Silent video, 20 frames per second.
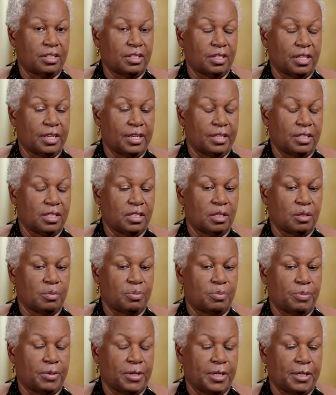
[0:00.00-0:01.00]
I ended
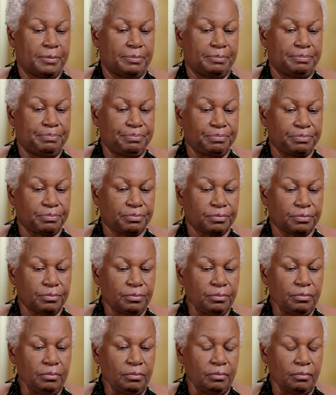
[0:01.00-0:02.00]
up um,
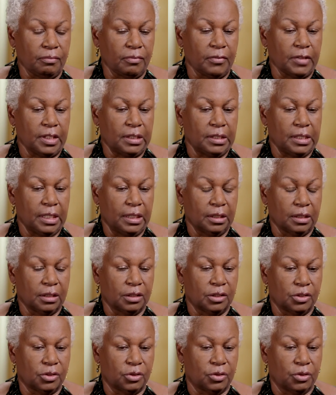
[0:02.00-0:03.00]
telling
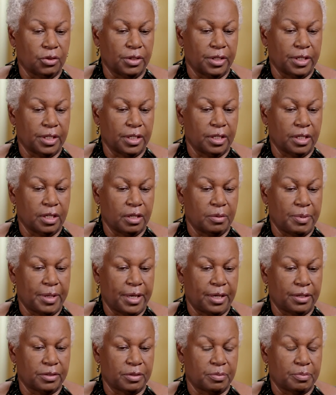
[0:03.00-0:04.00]
a story
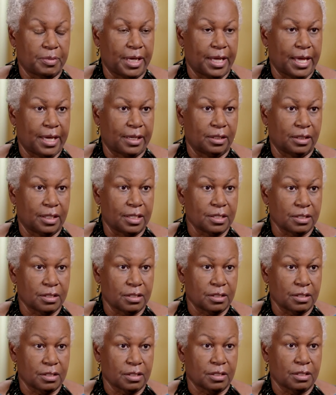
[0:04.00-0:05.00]
about my
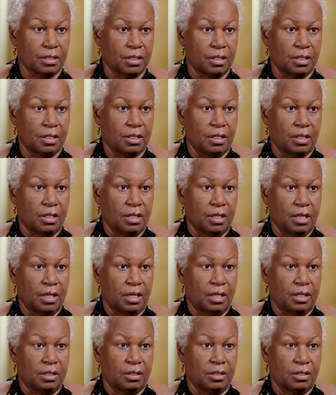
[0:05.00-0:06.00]
adolescence
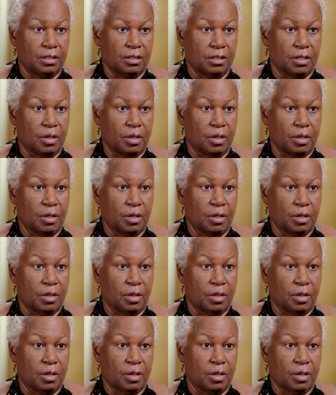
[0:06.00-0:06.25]
and